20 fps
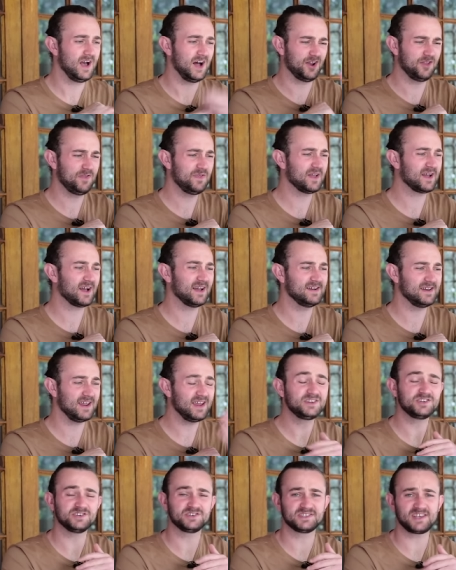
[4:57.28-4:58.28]
I I don't think I
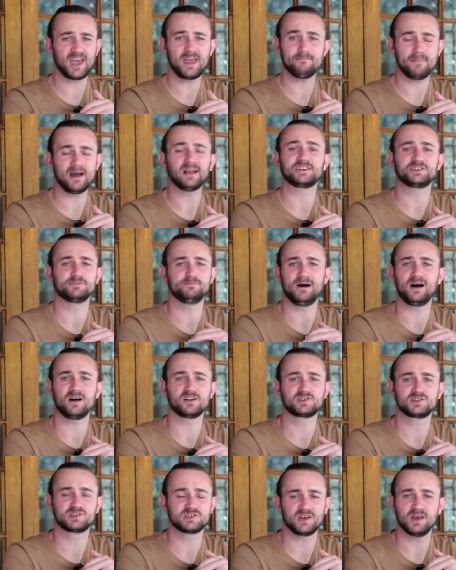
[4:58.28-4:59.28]
need to say much
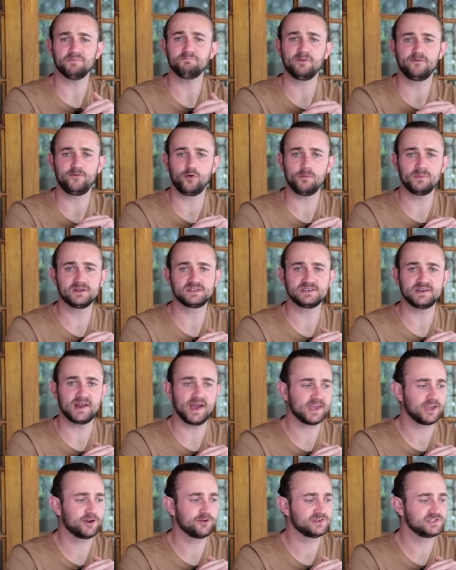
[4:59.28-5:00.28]
about performance and
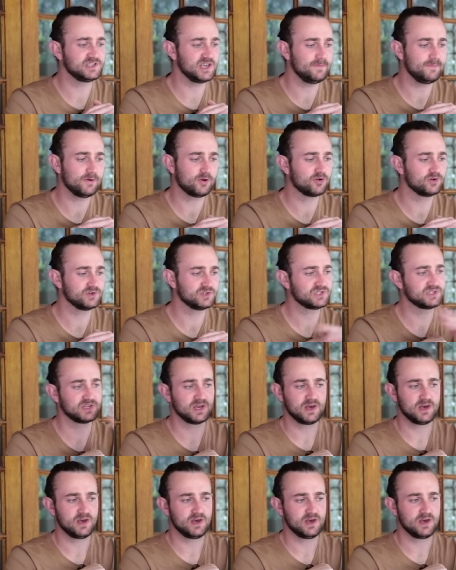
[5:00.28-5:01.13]
accuracy because